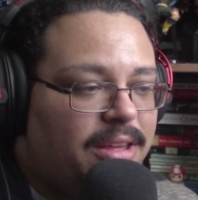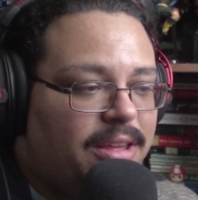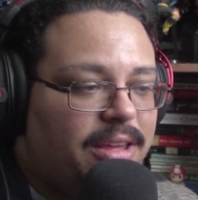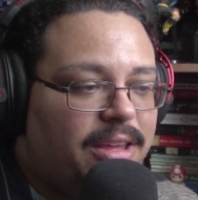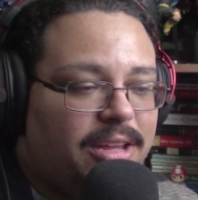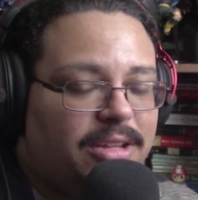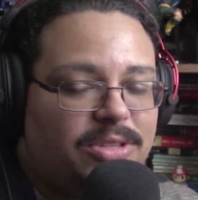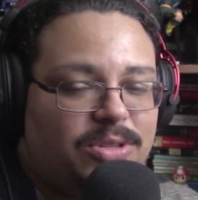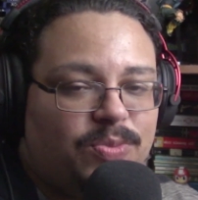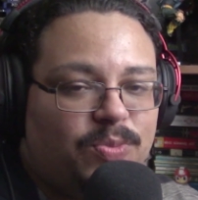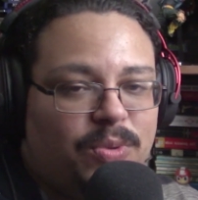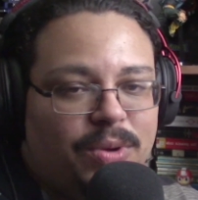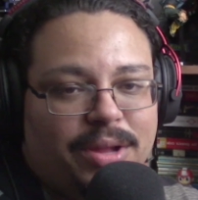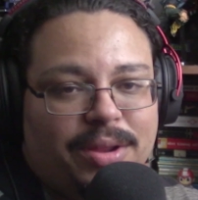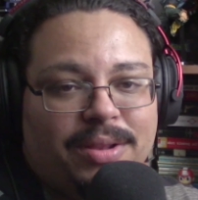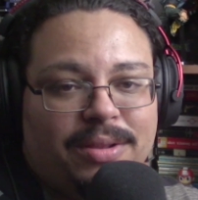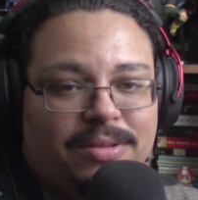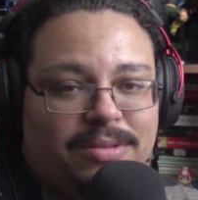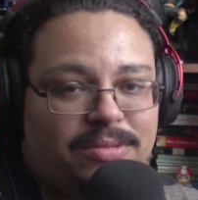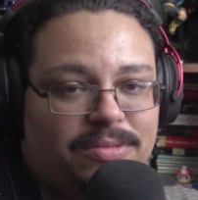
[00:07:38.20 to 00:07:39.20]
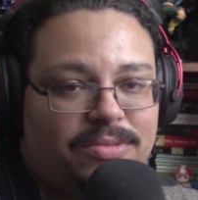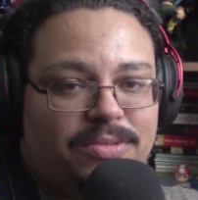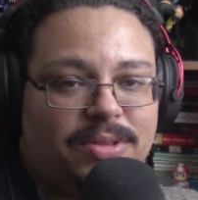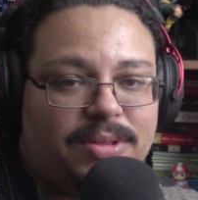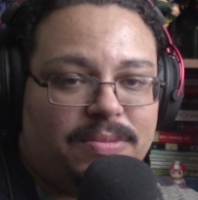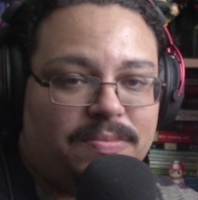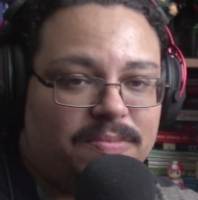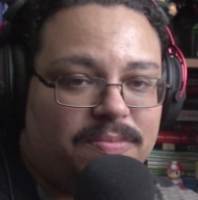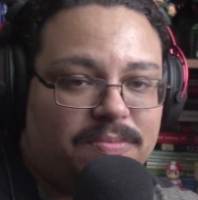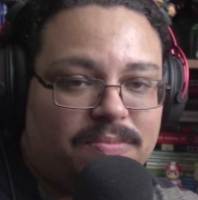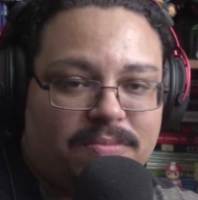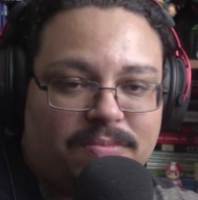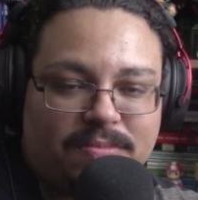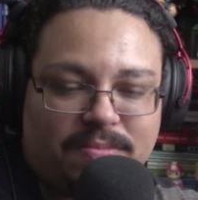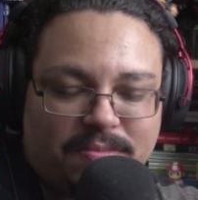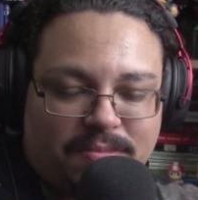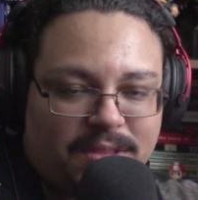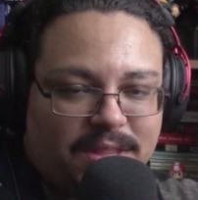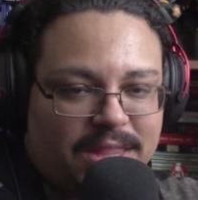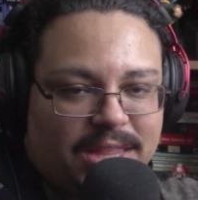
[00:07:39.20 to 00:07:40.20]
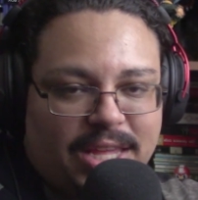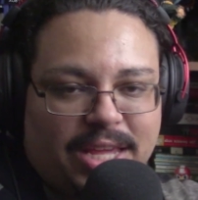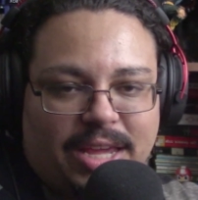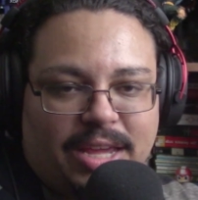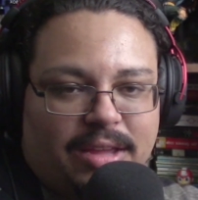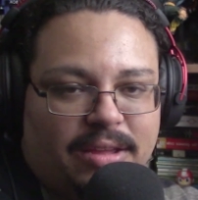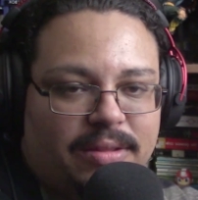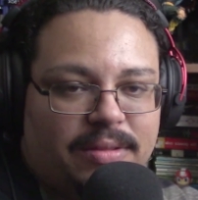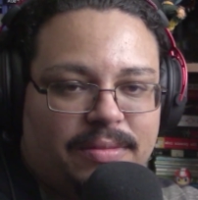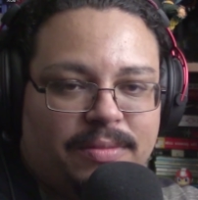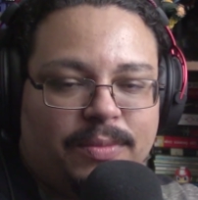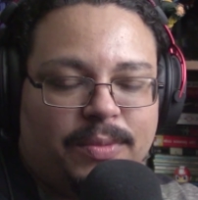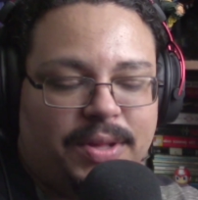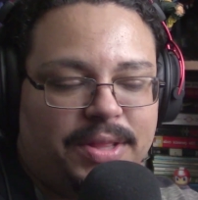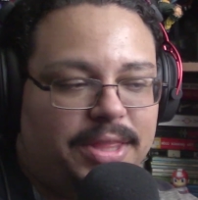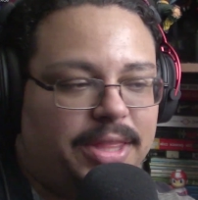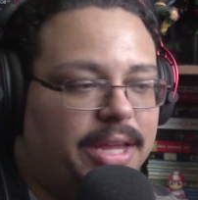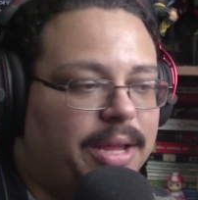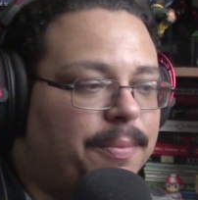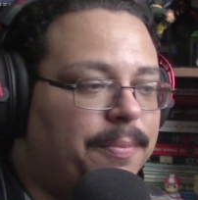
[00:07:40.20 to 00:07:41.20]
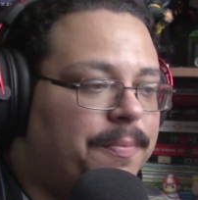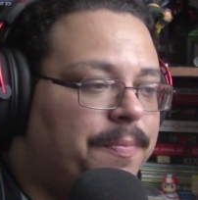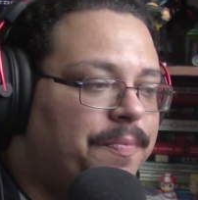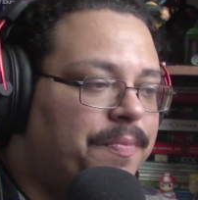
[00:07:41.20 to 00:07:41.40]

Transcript: it's one thing with them.